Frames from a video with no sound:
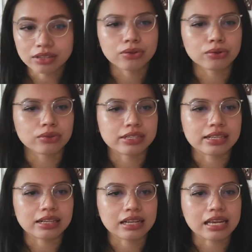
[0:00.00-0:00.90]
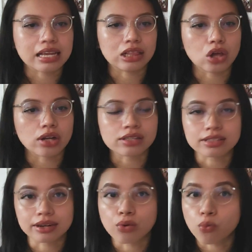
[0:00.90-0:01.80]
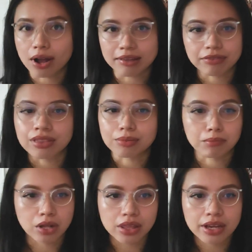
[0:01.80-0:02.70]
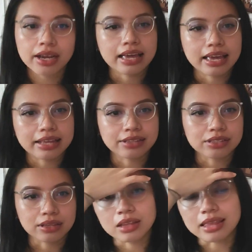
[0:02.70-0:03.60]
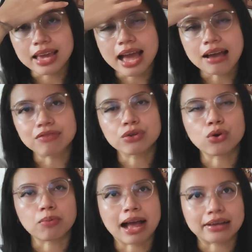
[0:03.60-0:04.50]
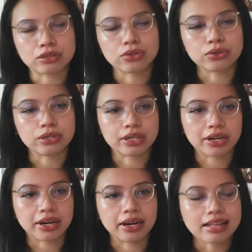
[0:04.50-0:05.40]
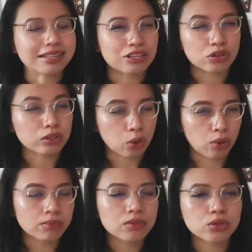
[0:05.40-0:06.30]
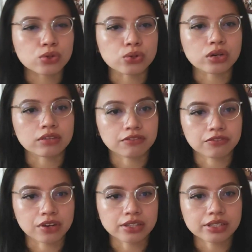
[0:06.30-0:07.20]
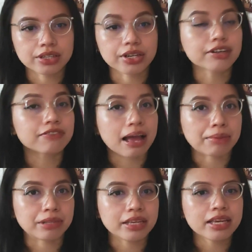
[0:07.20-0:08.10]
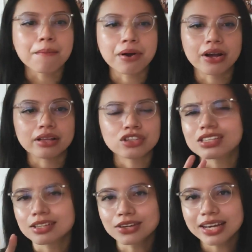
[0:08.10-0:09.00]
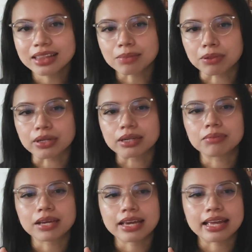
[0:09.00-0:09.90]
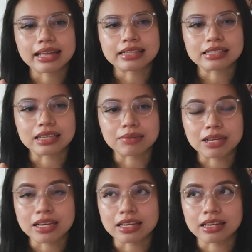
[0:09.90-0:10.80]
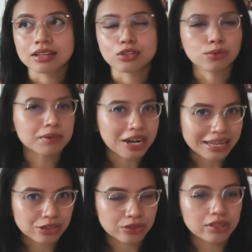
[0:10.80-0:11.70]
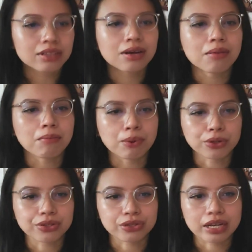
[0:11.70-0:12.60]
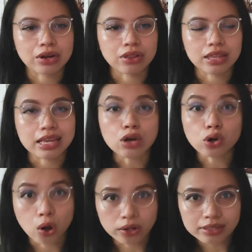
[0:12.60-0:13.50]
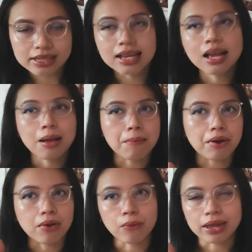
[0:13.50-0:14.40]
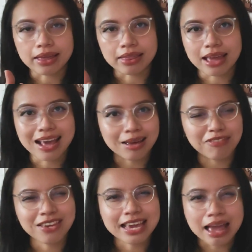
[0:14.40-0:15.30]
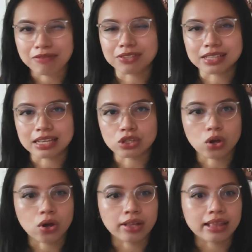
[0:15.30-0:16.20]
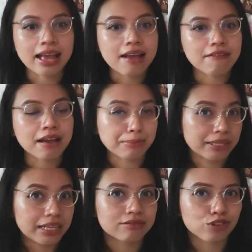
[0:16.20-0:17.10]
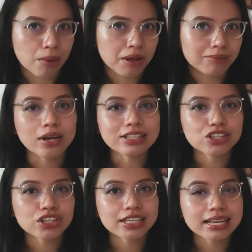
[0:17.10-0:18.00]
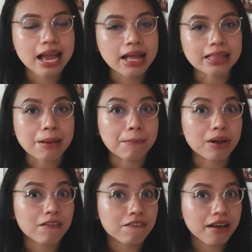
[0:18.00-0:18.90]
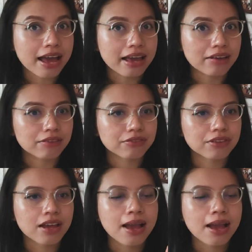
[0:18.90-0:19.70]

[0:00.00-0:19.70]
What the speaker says: who recently lost their wife and their mother, and they have to go back to her ancestral home to confront her family. But just looking at the blurb, it's gonna be supernatural, bordering on the occult, but with heavy emphasis on family drama. Question number 5.